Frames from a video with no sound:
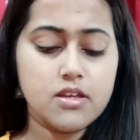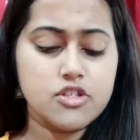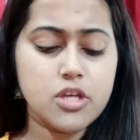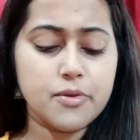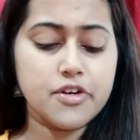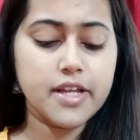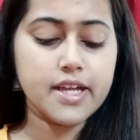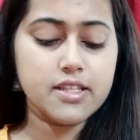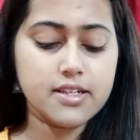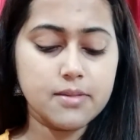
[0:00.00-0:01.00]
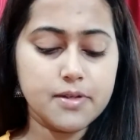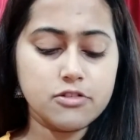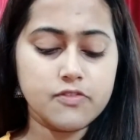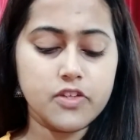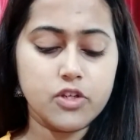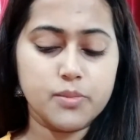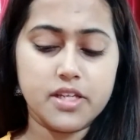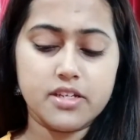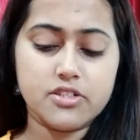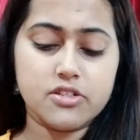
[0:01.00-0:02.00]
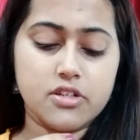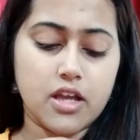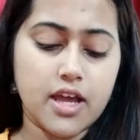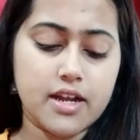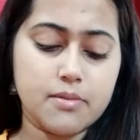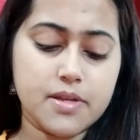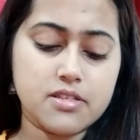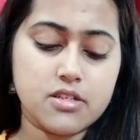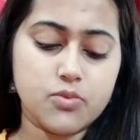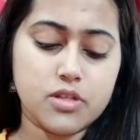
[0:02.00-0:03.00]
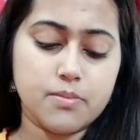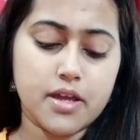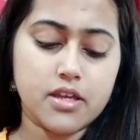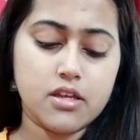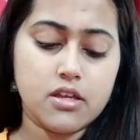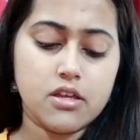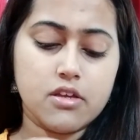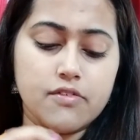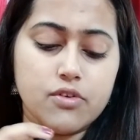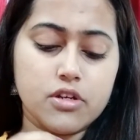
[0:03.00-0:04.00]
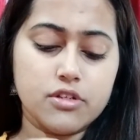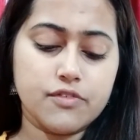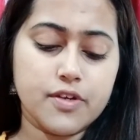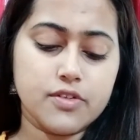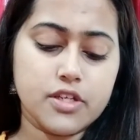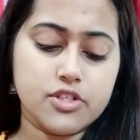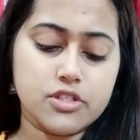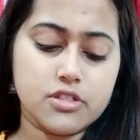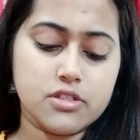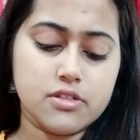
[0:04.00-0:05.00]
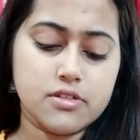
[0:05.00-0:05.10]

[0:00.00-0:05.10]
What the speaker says: So I'm going to take a little amount of the illuminator and mix it with my Focallure foundation.